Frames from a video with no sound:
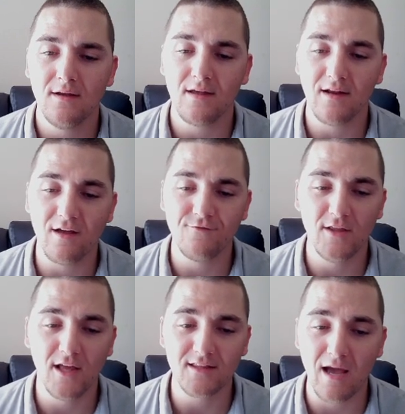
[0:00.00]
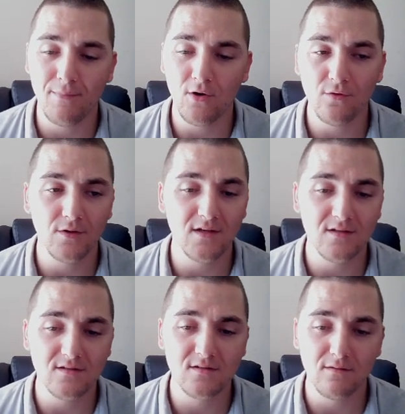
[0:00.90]
And I feel like that build
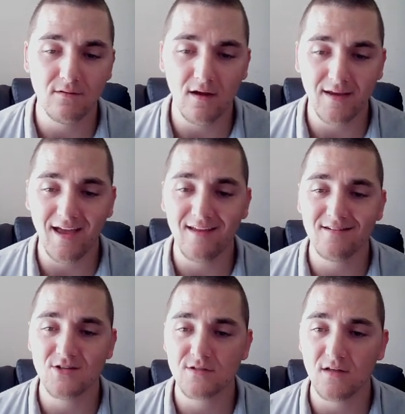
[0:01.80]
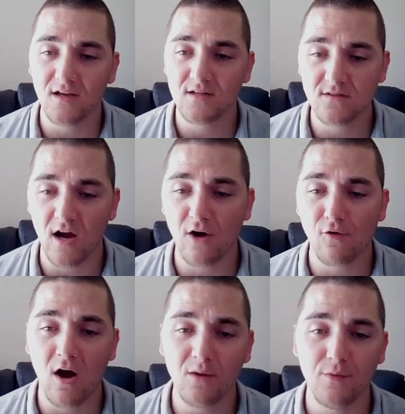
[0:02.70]
is, again, just like
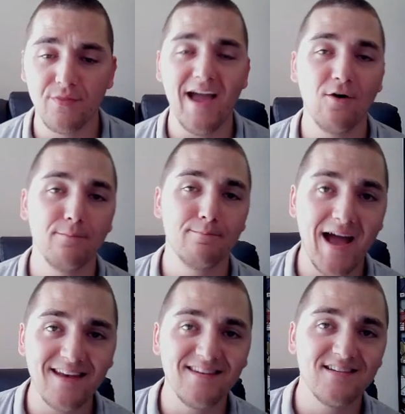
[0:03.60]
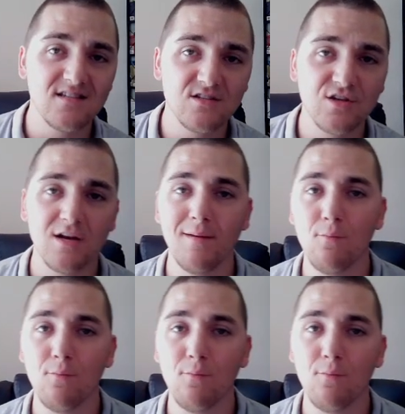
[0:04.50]
Sauron without Madness, is going to be